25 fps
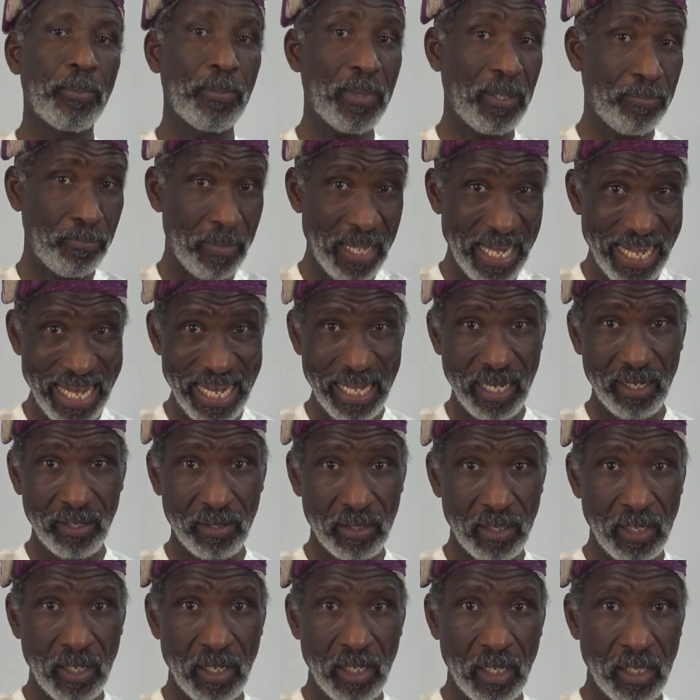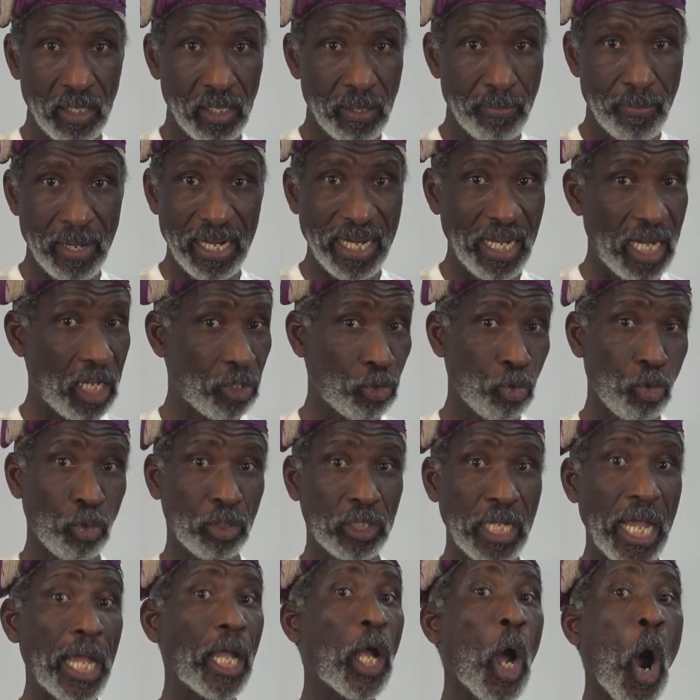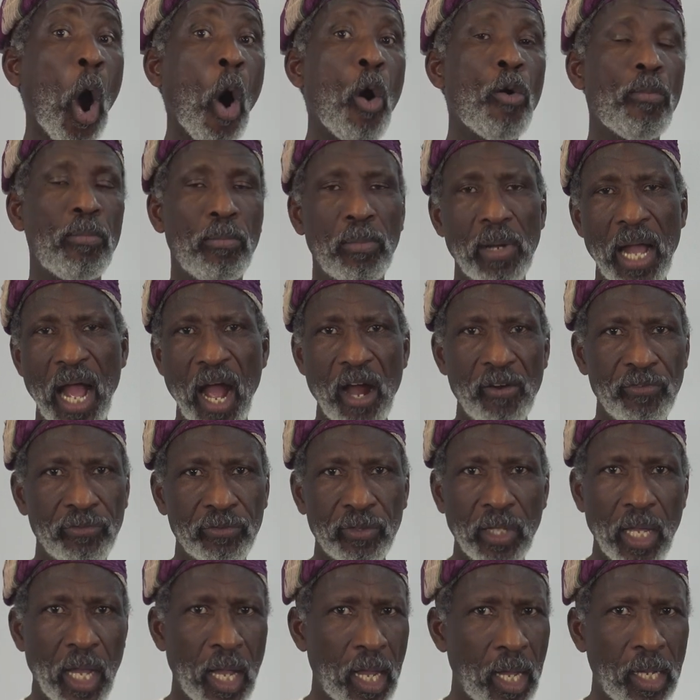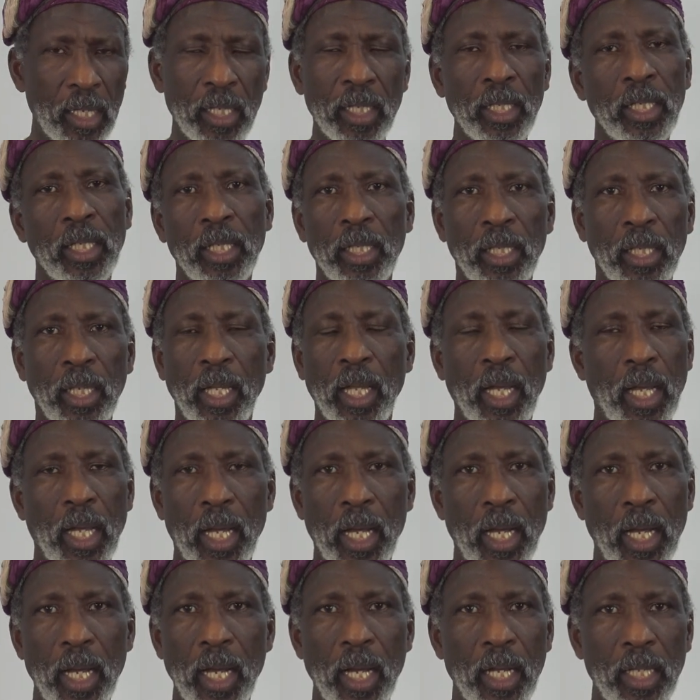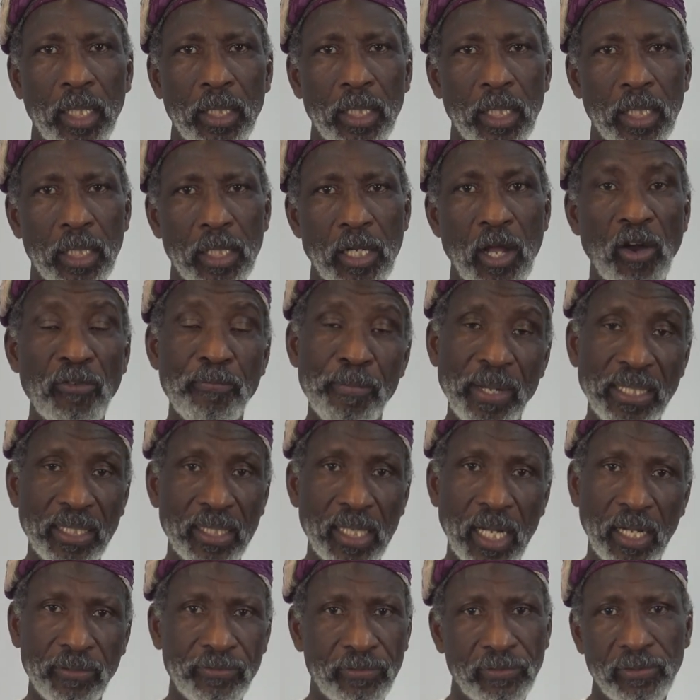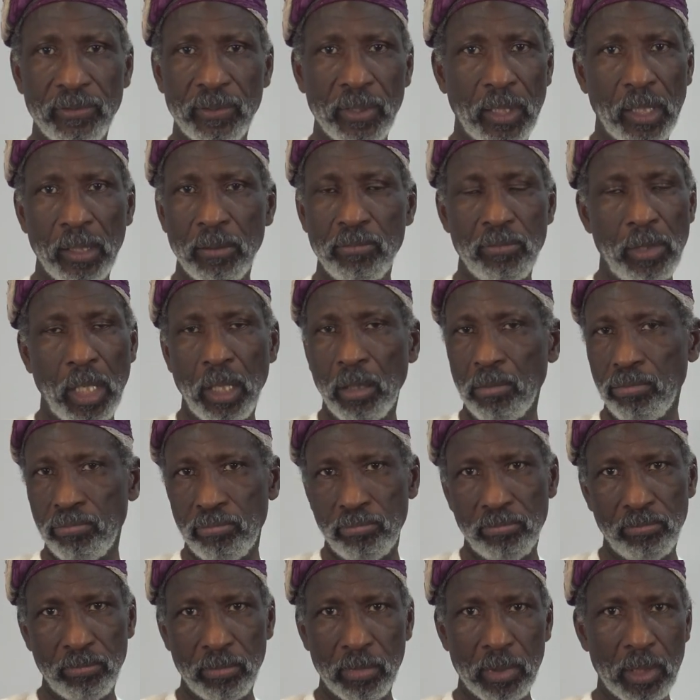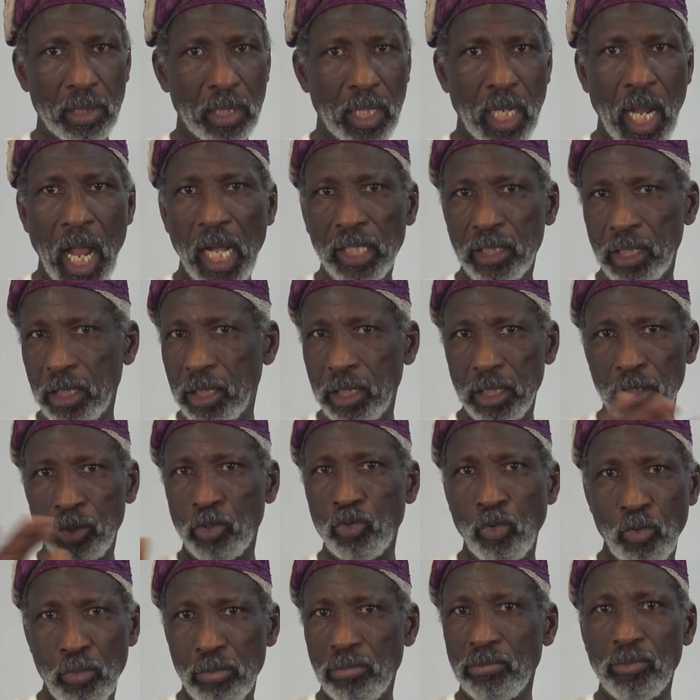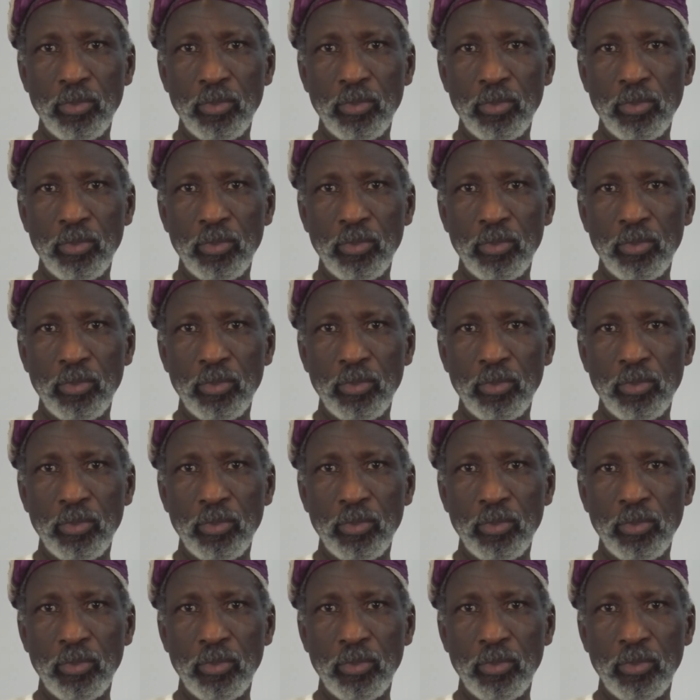That means the money that you take home after uh, the government have, uh, you know, cut it into